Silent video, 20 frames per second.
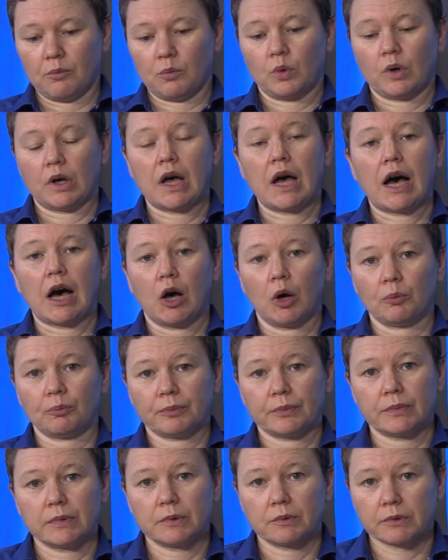will help
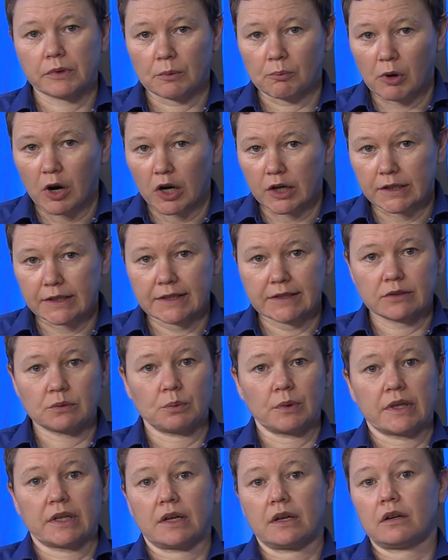the parties
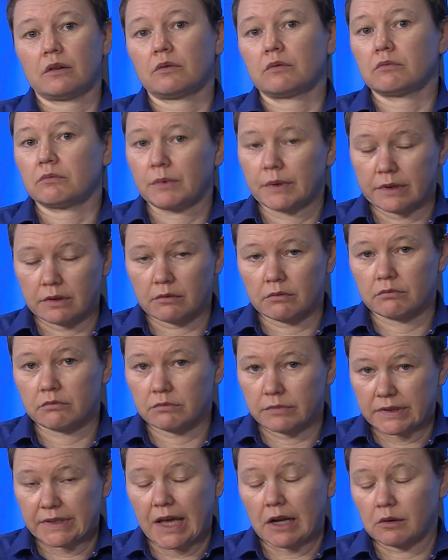with a
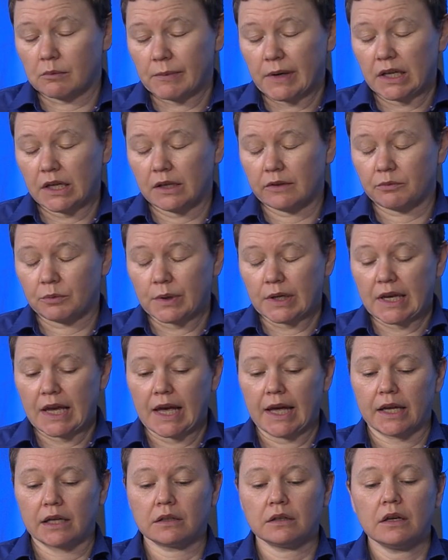settlement if we
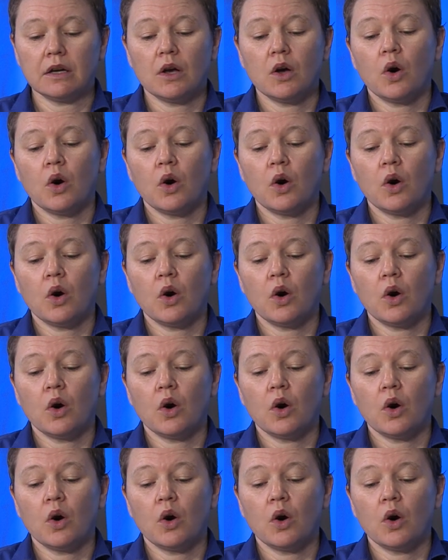can,